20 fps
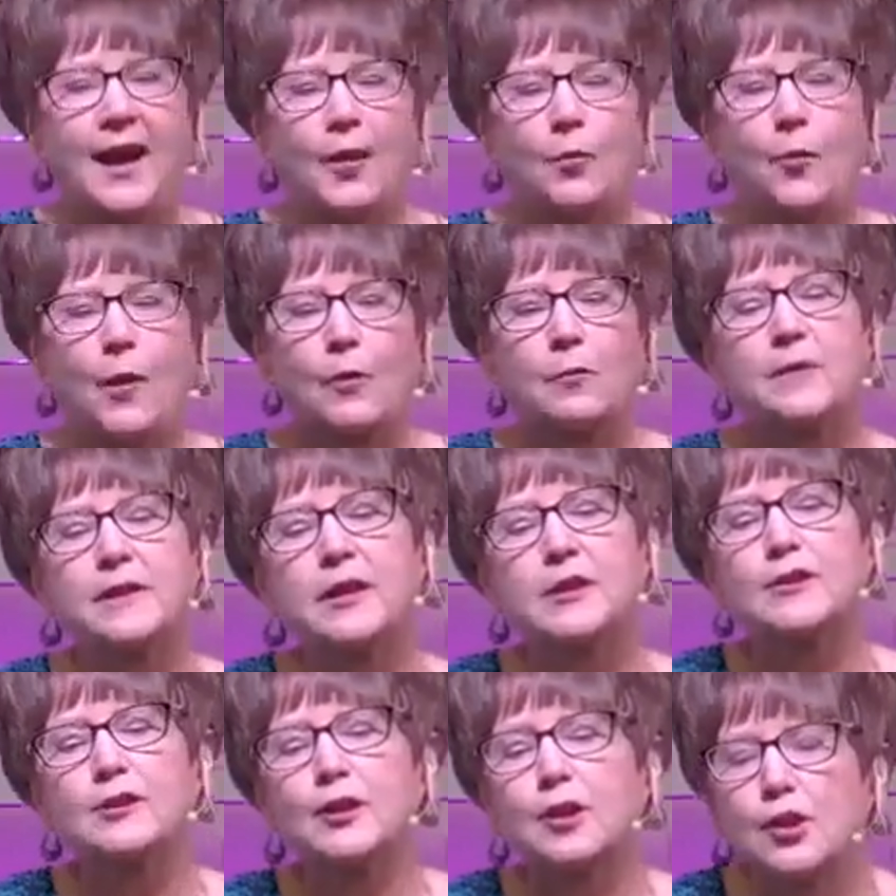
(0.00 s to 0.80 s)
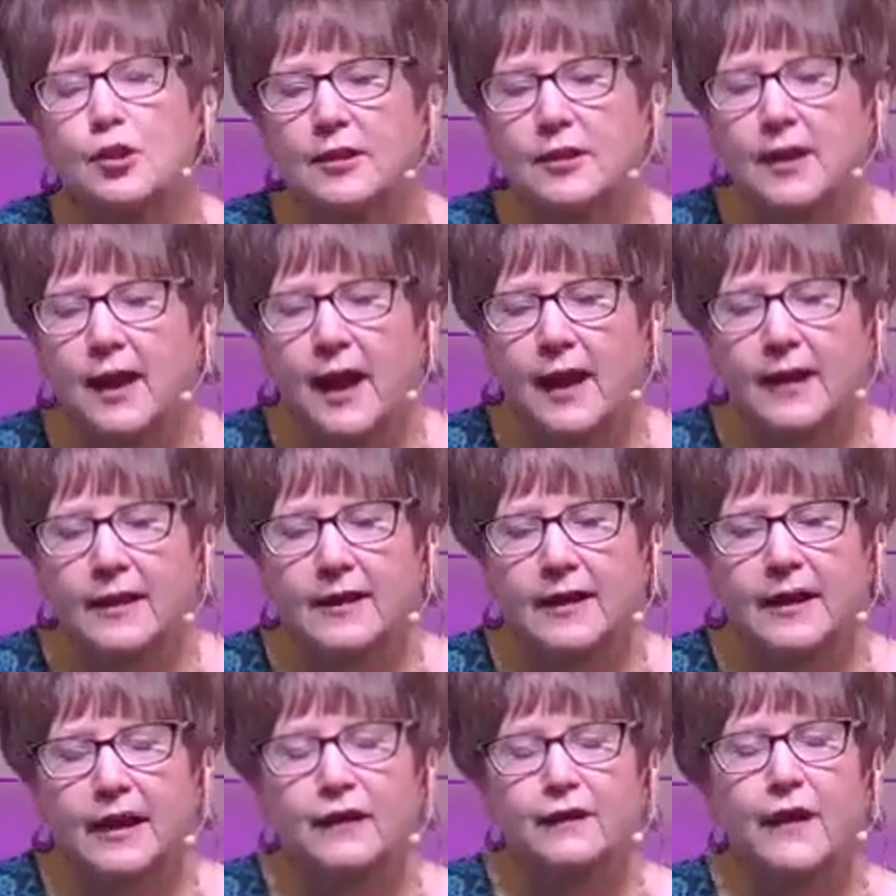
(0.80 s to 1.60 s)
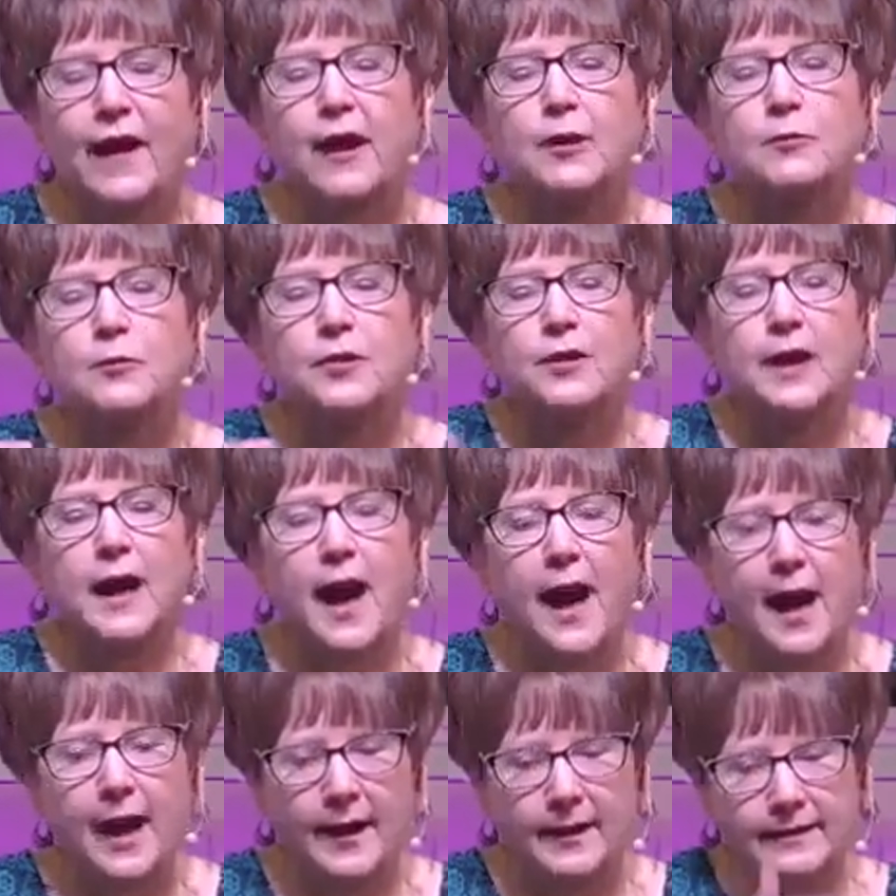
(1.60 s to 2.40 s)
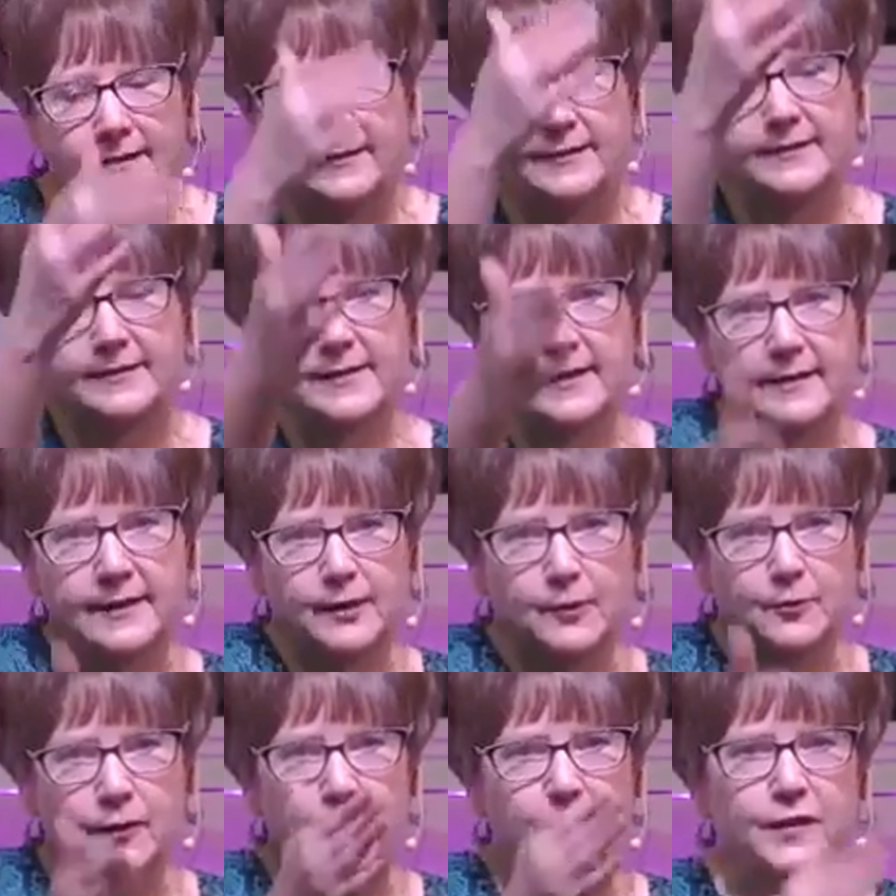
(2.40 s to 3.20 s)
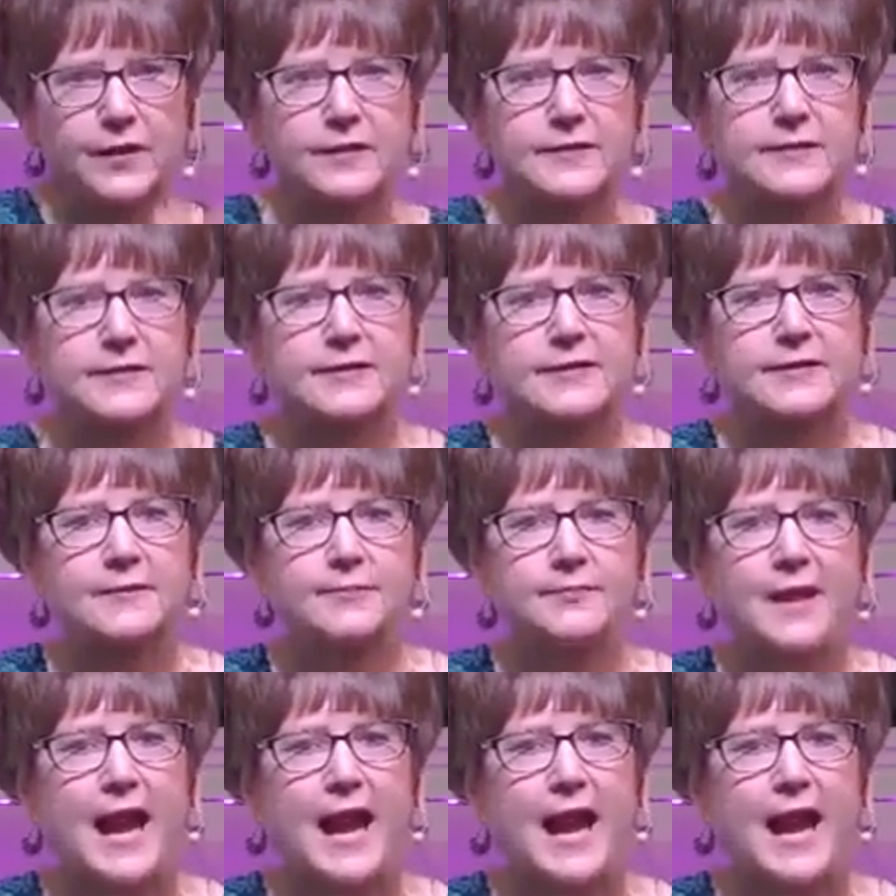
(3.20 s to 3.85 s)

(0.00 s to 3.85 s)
What would it look like if I were God dealing with this?